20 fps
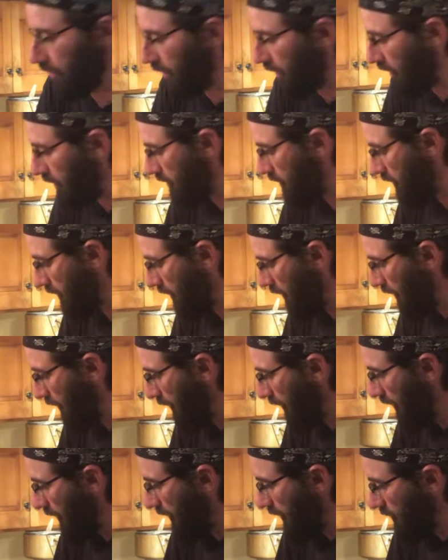dogs.
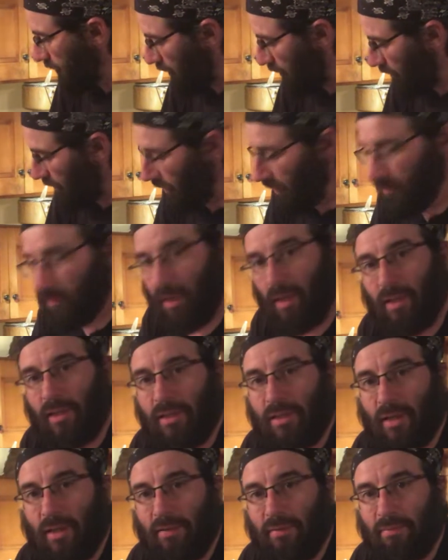So what I've done
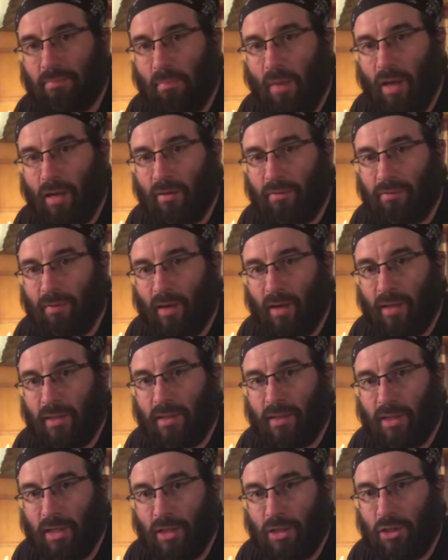is I've modified
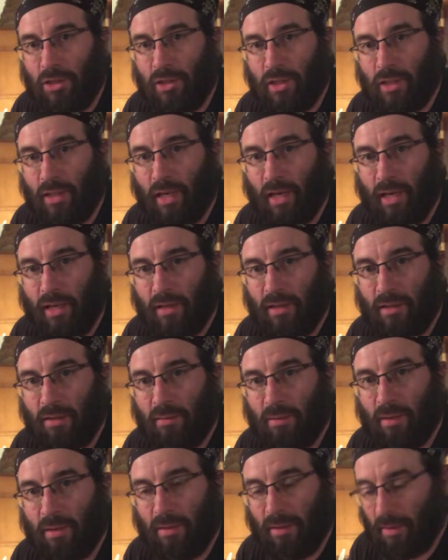the KitchenAid. I had a
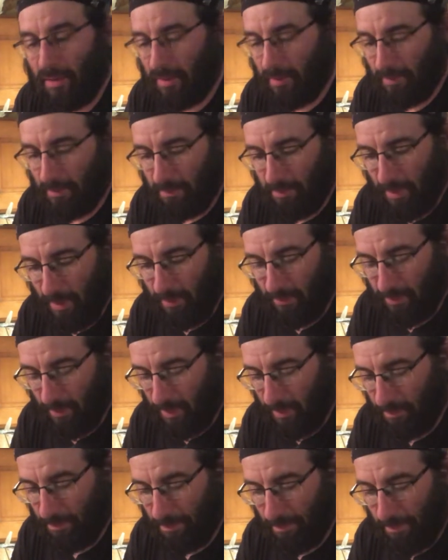little bit of
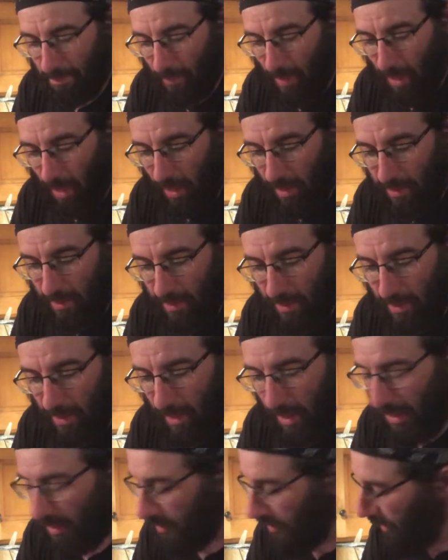a idea
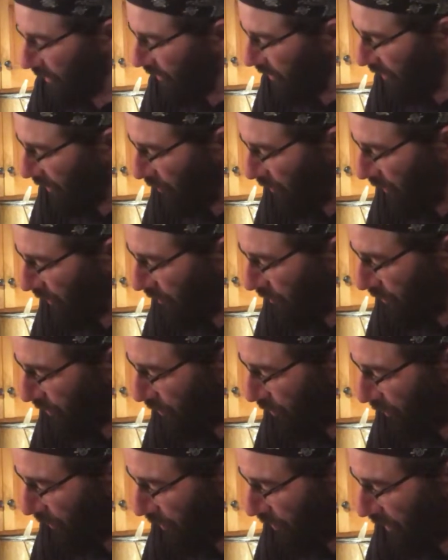last night. I went out to the
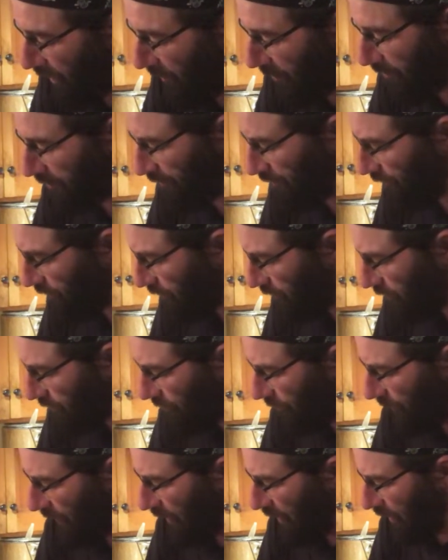workshop.
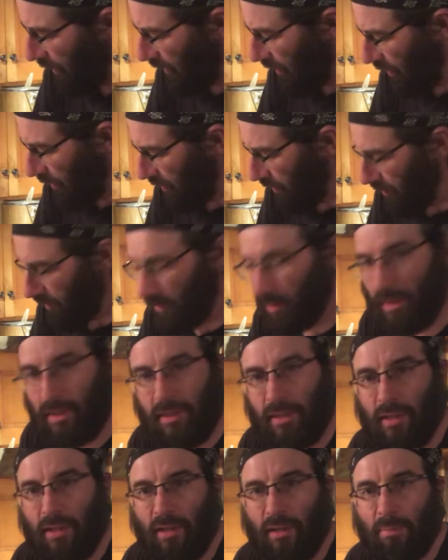This
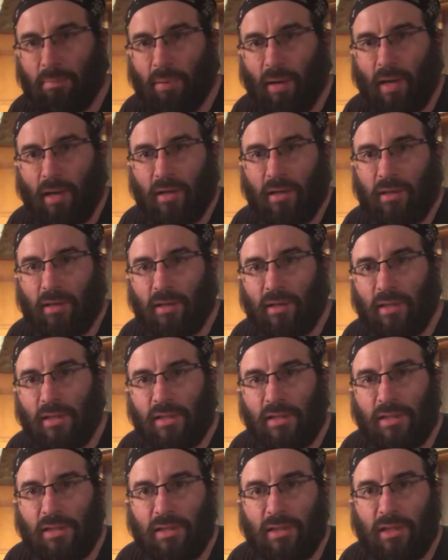here part
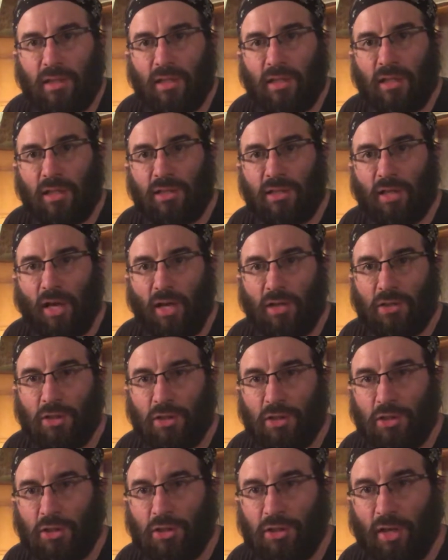is the
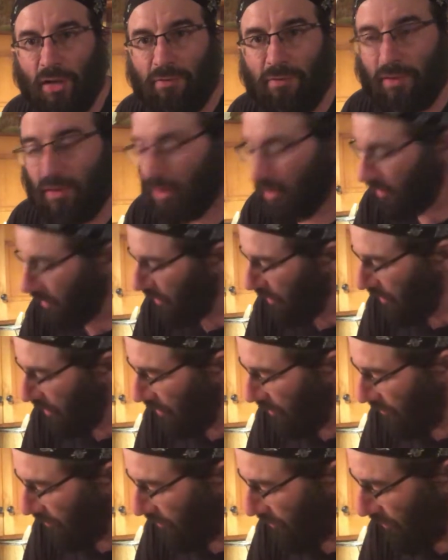sausage stuffer
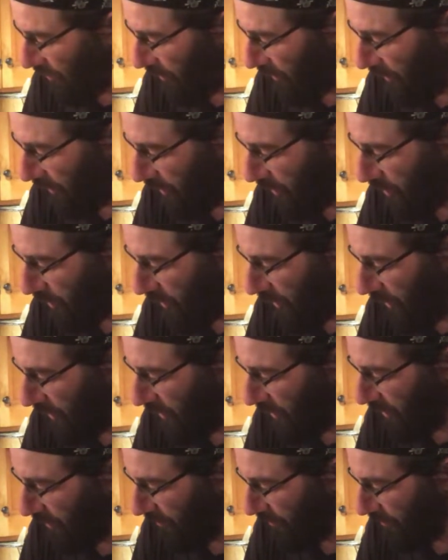for the KitchenAid.